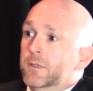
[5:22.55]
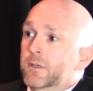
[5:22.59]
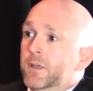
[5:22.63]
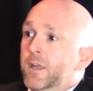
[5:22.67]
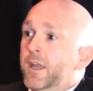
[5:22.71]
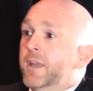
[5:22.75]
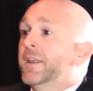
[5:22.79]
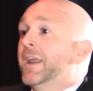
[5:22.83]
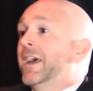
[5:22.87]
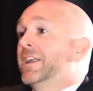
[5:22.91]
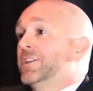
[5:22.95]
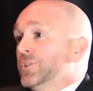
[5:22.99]

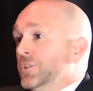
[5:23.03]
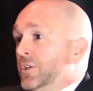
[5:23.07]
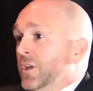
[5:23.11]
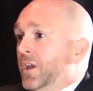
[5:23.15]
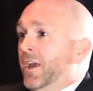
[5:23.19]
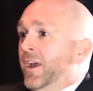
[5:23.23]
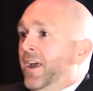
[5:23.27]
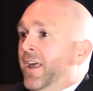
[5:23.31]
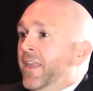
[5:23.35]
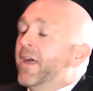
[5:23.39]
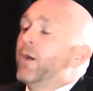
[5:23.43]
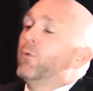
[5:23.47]
And
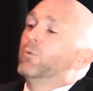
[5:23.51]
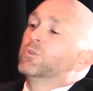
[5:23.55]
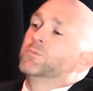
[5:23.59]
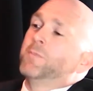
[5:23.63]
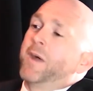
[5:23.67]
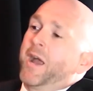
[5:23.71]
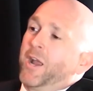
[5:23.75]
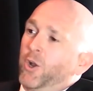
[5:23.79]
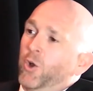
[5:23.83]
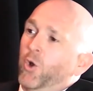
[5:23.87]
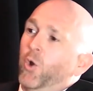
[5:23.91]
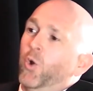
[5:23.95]
that was
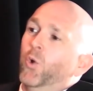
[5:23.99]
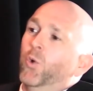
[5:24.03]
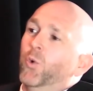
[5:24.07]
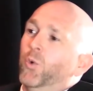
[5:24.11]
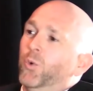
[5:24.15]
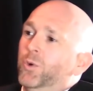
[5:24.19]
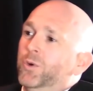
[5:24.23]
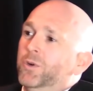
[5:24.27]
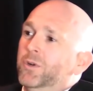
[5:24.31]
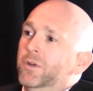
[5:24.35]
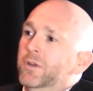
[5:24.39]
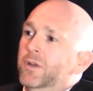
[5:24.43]
my goal.
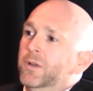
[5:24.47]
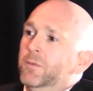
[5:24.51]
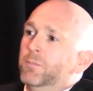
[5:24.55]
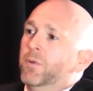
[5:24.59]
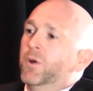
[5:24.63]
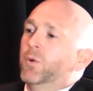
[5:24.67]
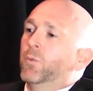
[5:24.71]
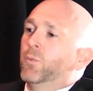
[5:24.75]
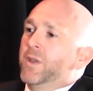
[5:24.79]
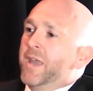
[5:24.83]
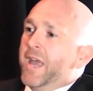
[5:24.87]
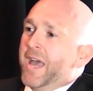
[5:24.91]

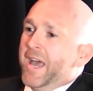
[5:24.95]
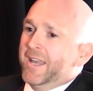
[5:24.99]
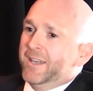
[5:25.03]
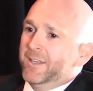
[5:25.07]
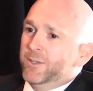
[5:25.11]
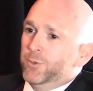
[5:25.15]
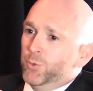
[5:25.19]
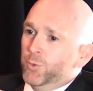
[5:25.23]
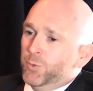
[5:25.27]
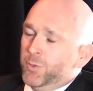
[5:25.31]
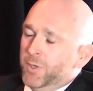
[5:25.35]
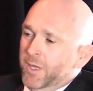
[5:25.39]
But we had
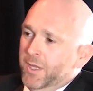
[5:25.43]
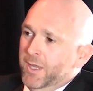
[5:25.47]
to